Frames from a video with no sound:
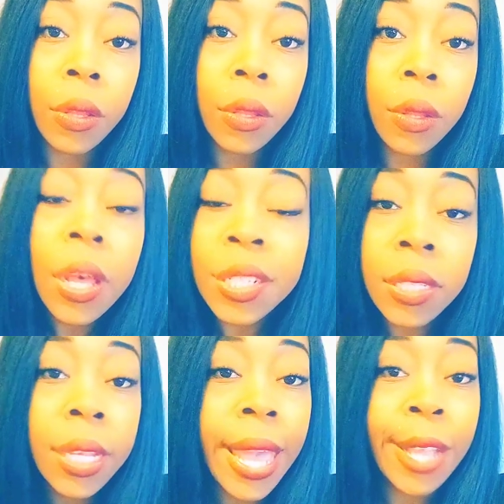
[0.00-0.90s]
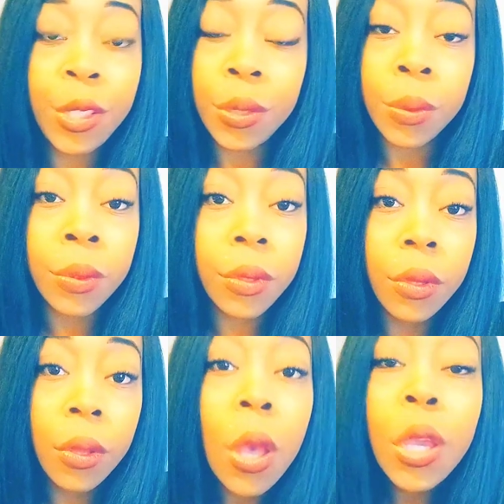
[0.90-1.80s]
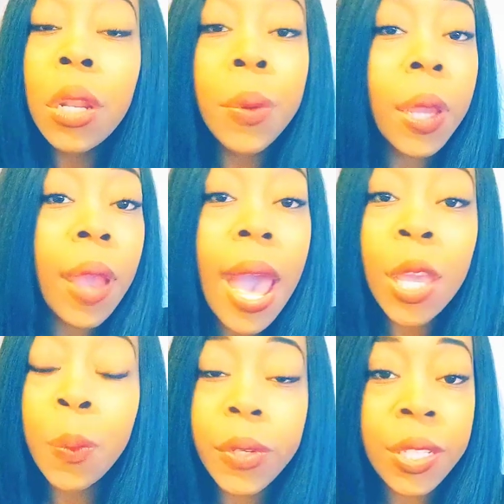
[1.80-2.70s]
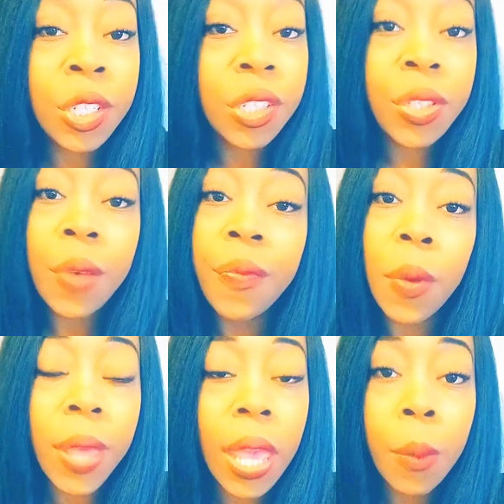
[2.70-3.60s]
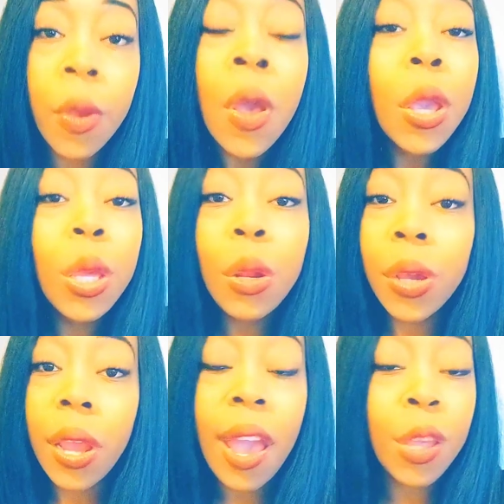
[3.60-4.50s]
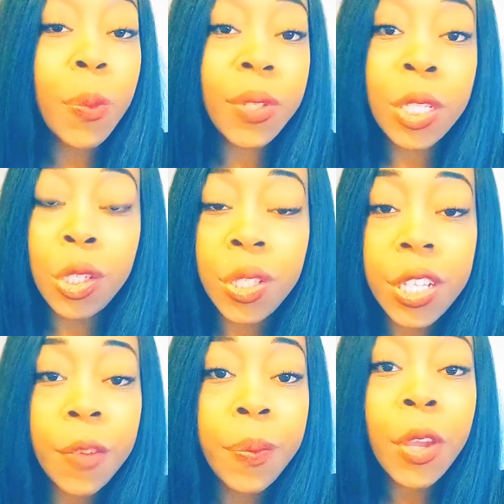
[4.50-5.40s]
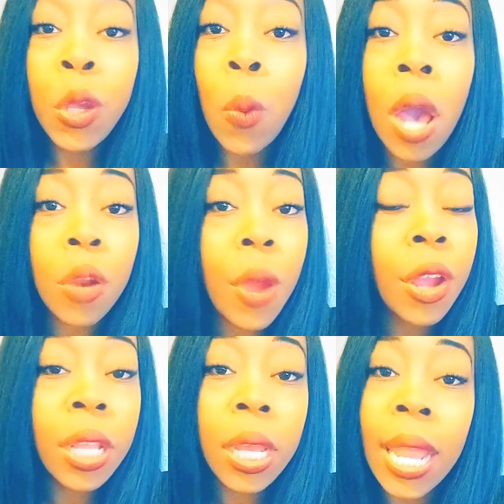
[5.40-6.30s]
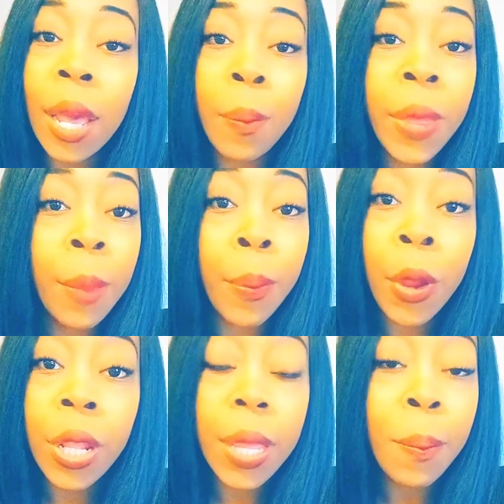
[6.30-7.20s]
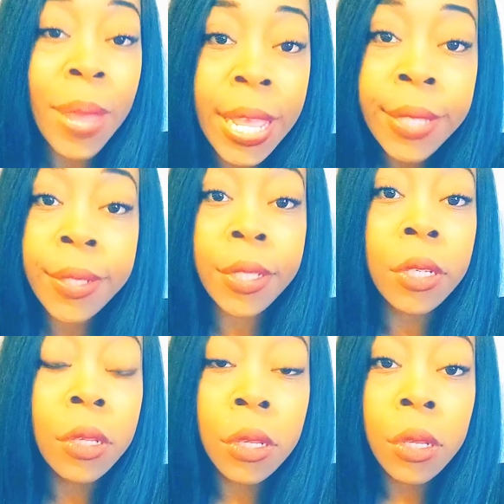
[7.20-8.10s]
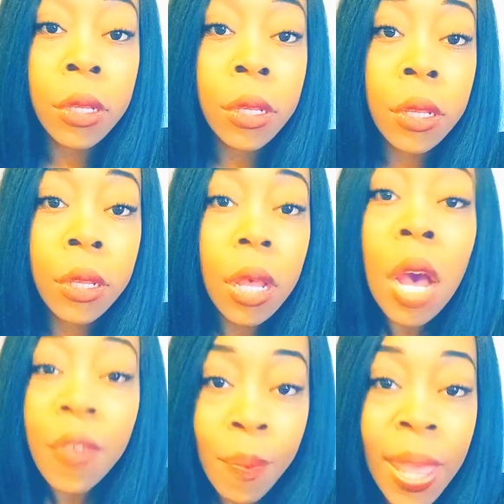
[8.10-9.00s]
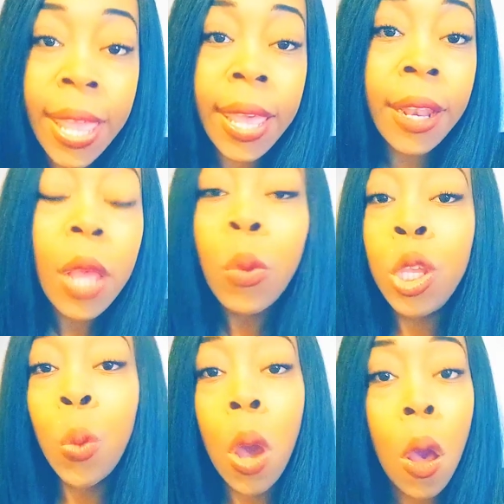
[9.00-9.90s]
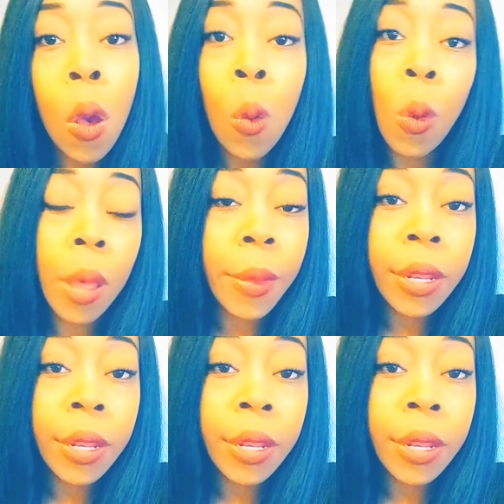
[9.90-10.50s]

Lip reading: Because look at you. You don't care how you present yourself on camera. You don't care how you present yourself here. You walking around here looking like a big burly beast of a man when you a whole woman.